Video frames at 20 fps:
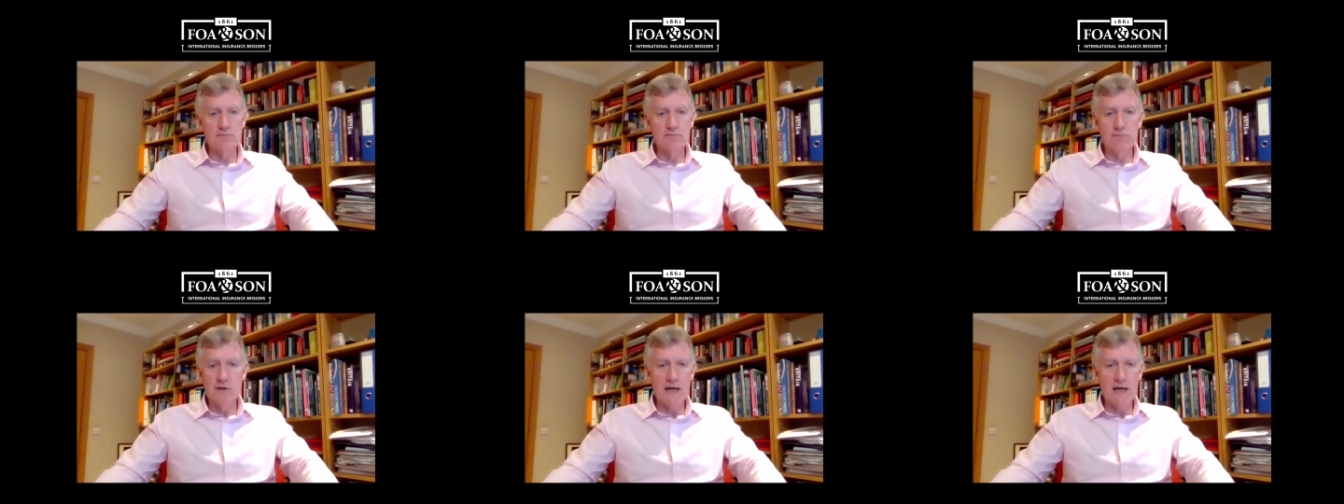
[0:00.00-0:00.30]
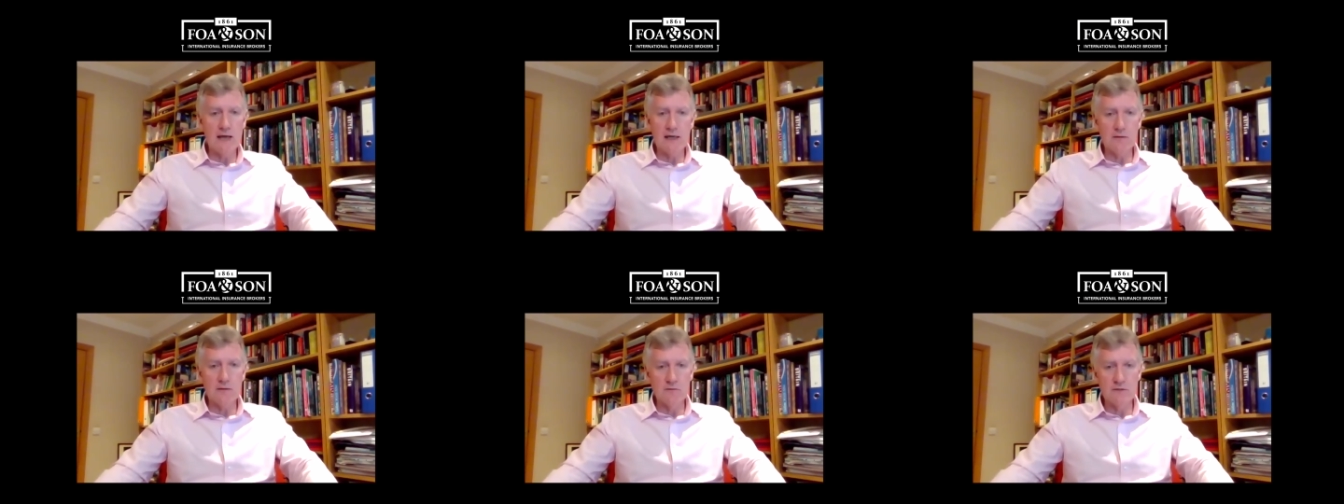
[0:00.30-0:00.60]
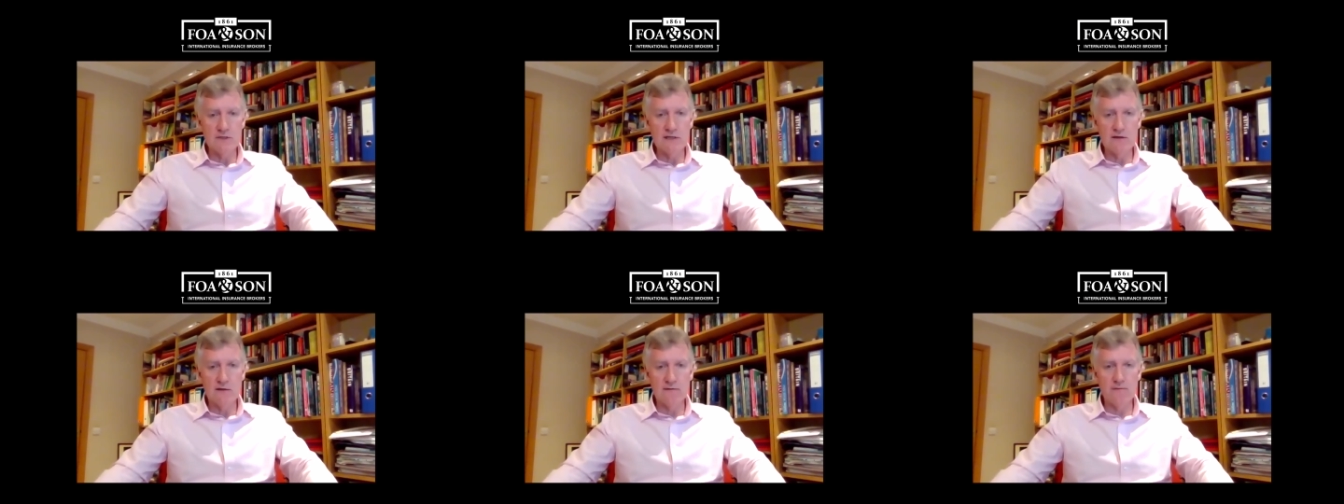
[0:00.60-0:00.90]
names
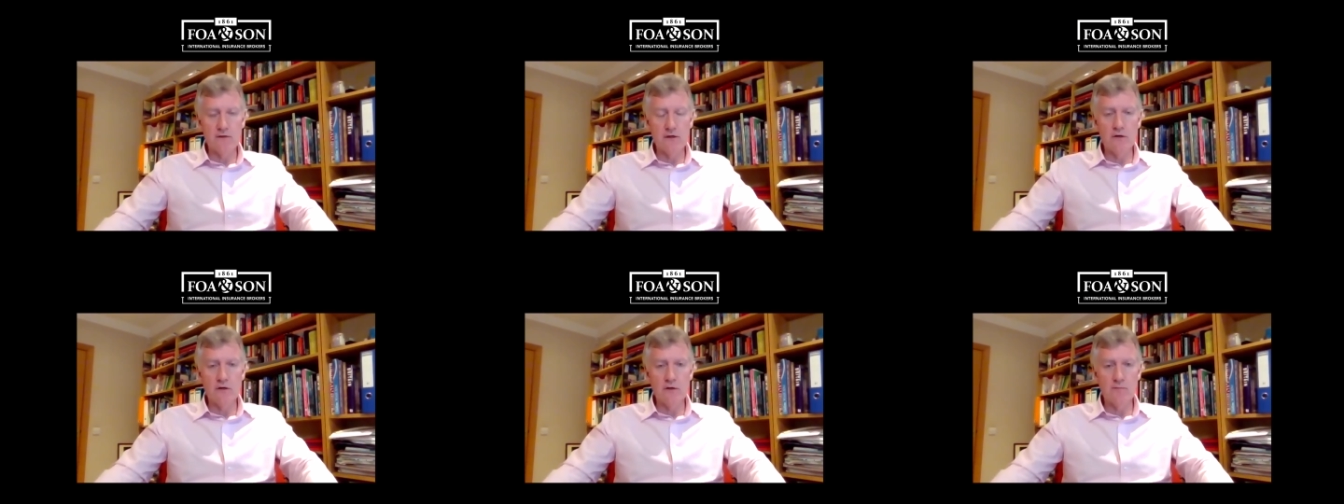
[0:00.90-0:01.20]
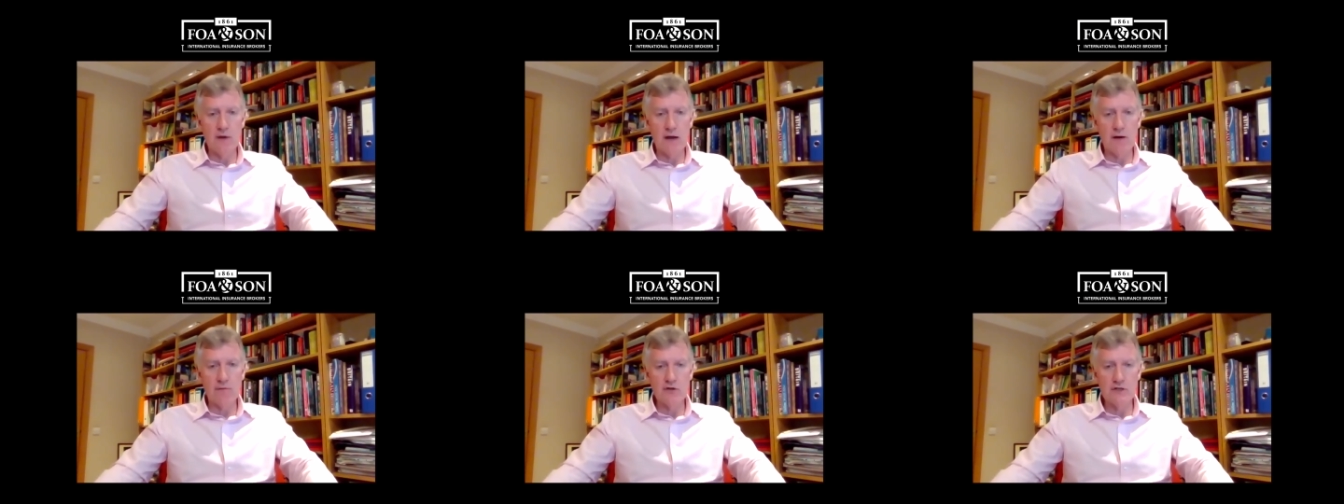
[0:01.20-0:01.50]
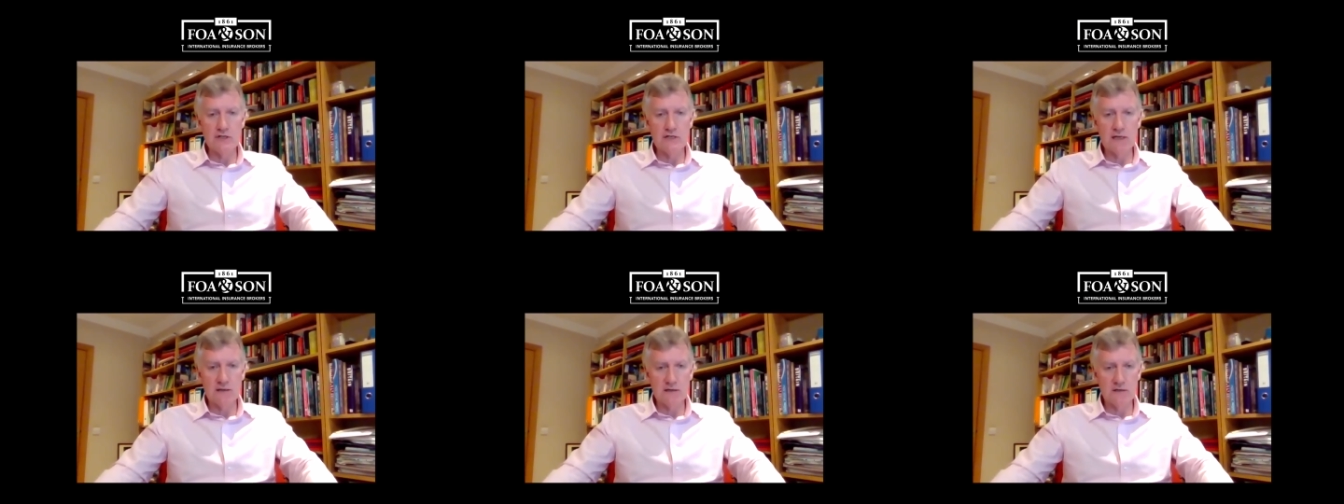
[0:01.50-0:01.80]
in the food and
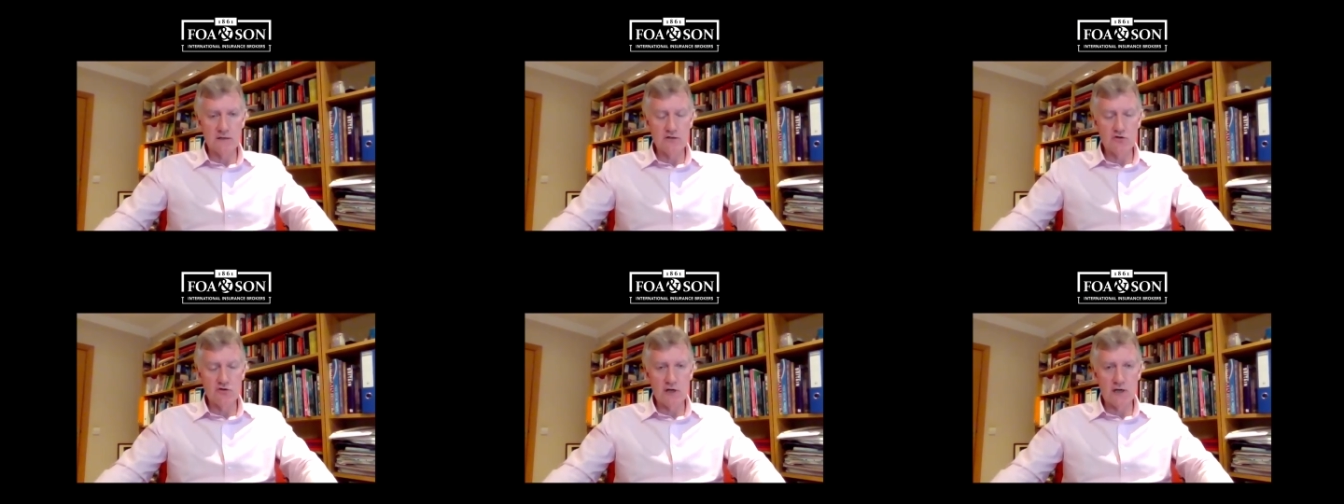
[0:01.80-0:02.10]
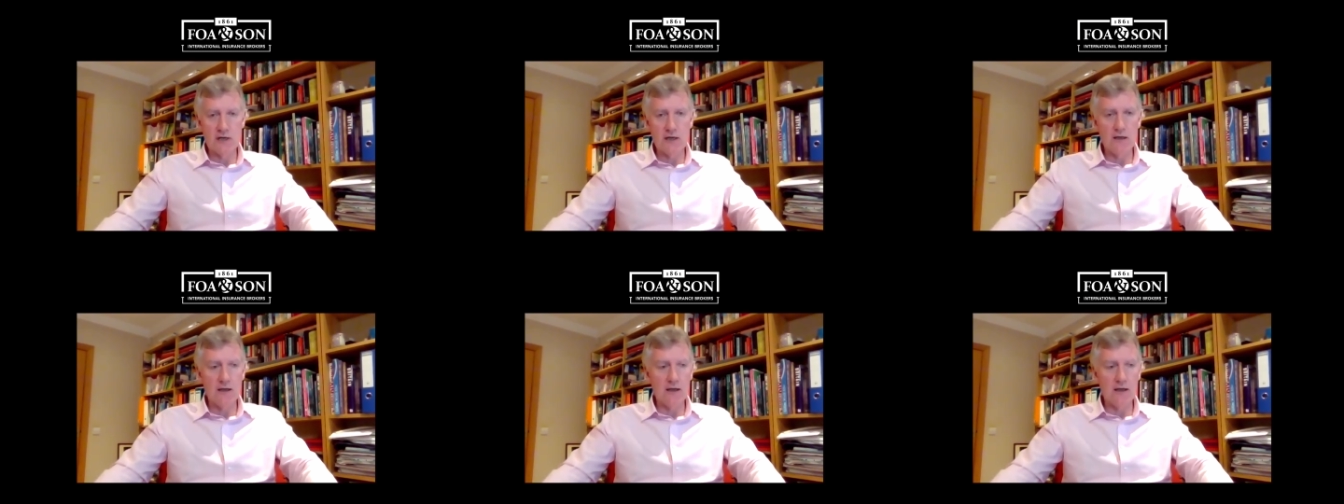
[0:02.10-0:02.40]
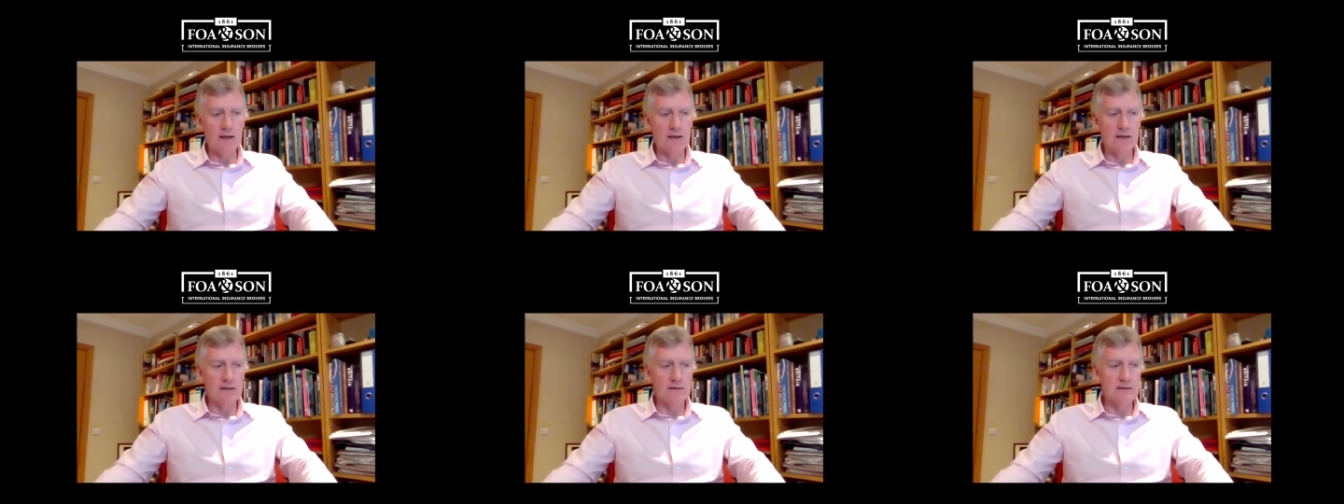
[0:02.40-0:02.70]
beverage industry,
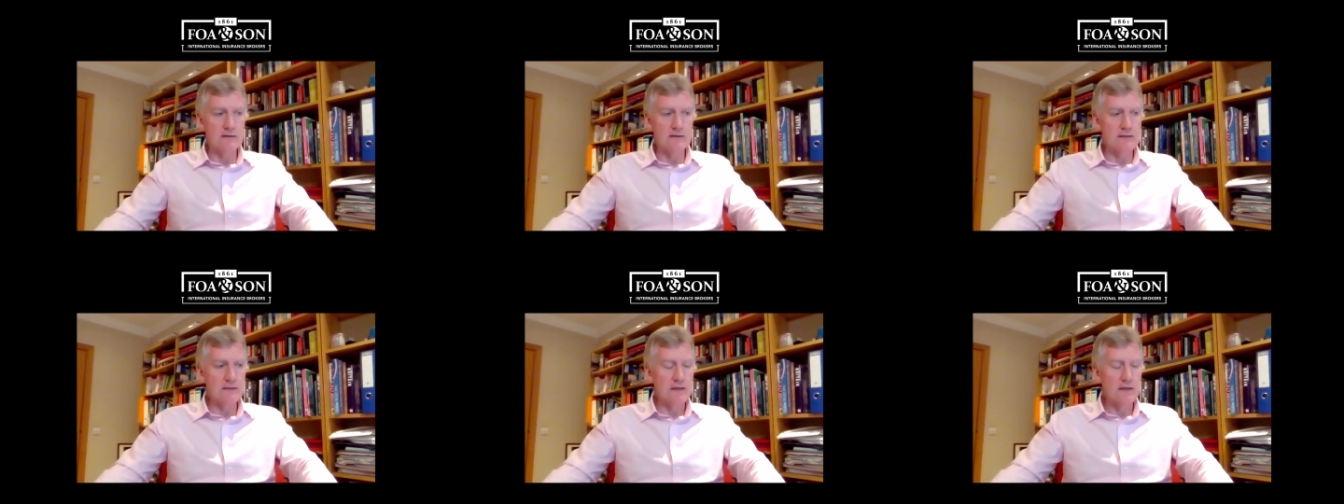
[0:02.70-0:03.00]
and